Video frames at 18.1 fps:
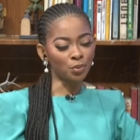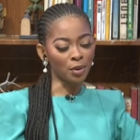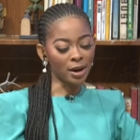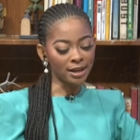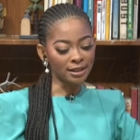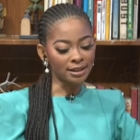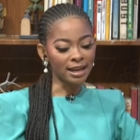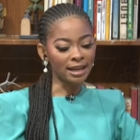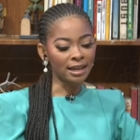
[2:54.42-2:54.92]

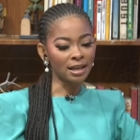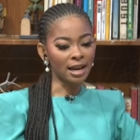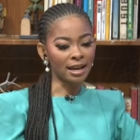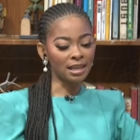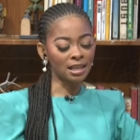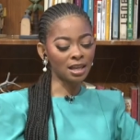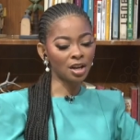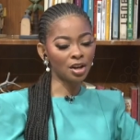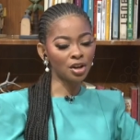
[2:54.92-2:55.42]
right, I, I
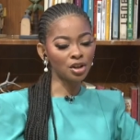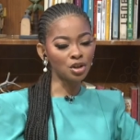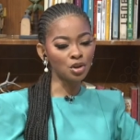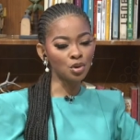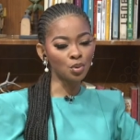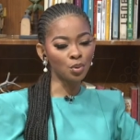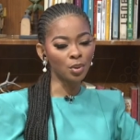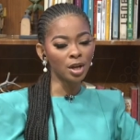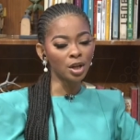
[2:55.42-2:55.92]
hear
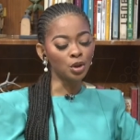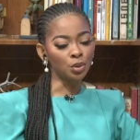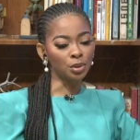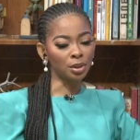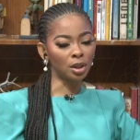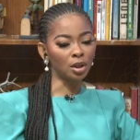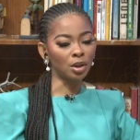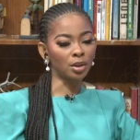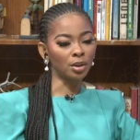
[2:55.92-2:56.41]
you
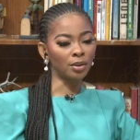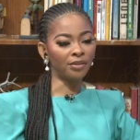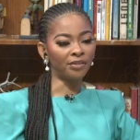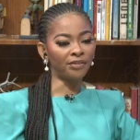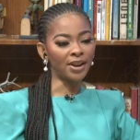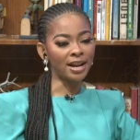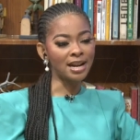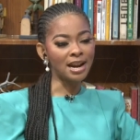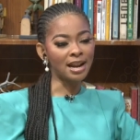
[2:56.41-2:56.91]
use a lot of
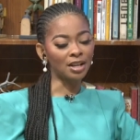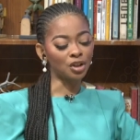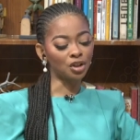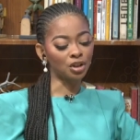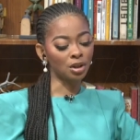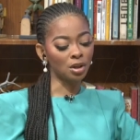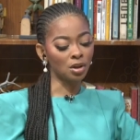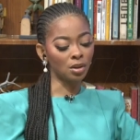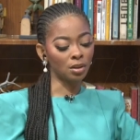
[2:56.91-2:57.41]

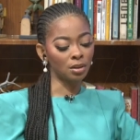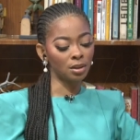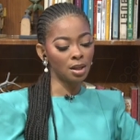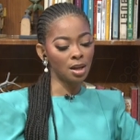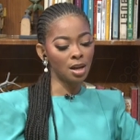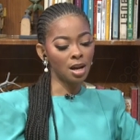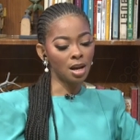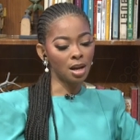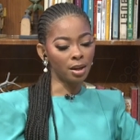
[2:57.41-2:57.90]
financial
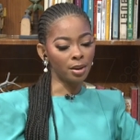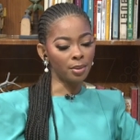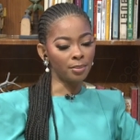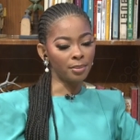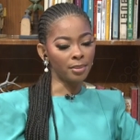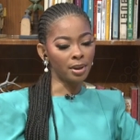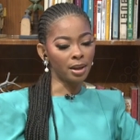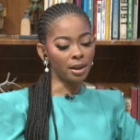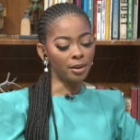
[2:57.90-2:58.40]

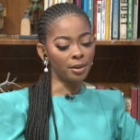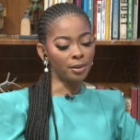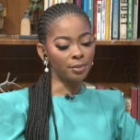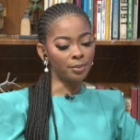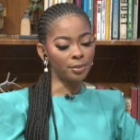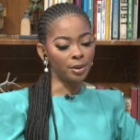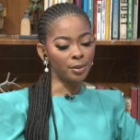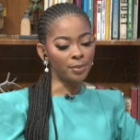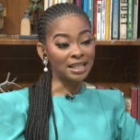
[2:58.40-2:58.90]
um,
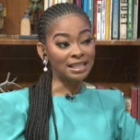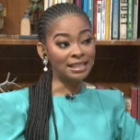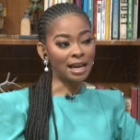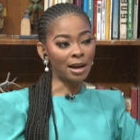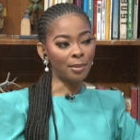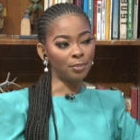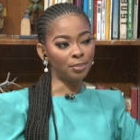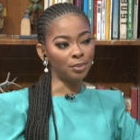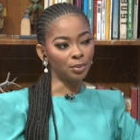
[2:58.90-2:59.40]
um, um,
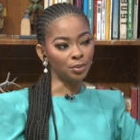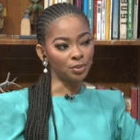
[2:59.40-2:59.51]
examples